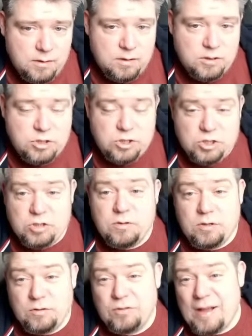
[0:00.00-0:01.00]
So
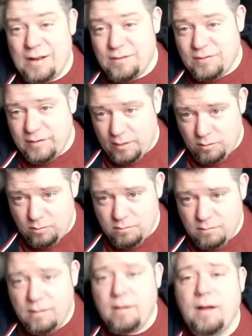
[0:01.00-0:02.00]
you stand still
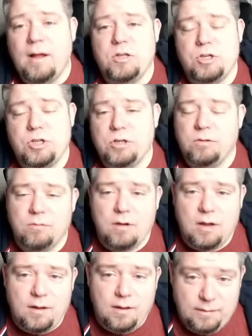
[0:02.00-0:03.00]
and you
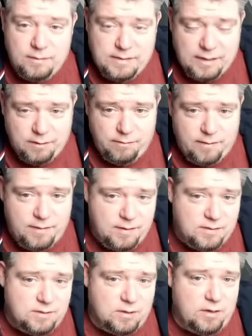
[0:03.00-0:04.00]
decorate the
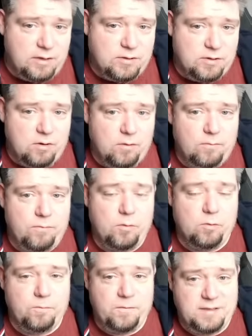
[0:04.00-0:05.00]
insides of
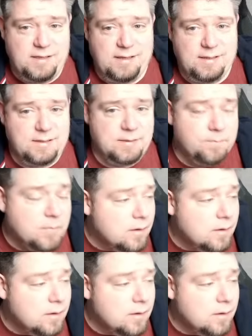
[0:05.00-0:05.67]
your fatigues.